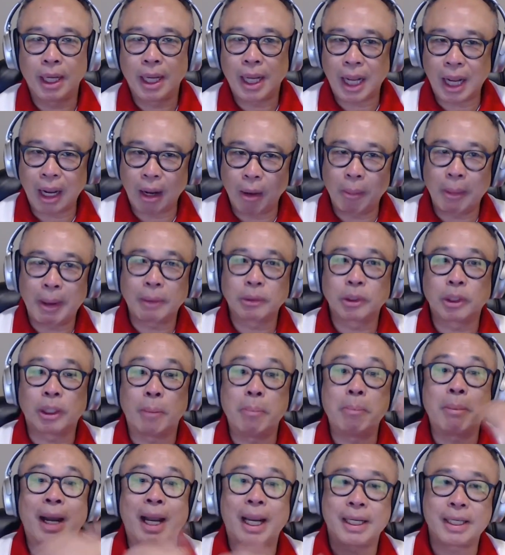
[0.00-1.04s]
How about the
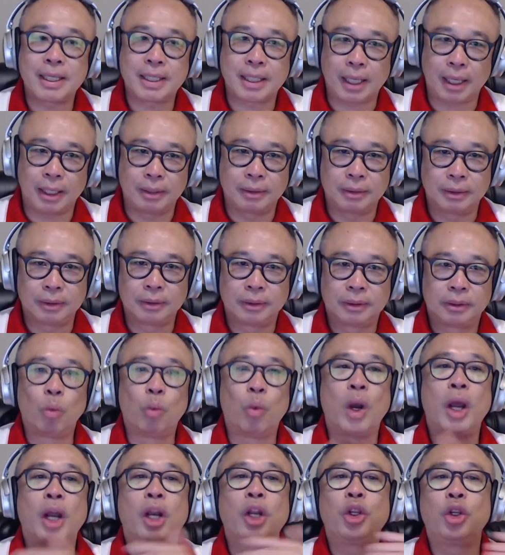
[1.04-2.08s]
mindset? Where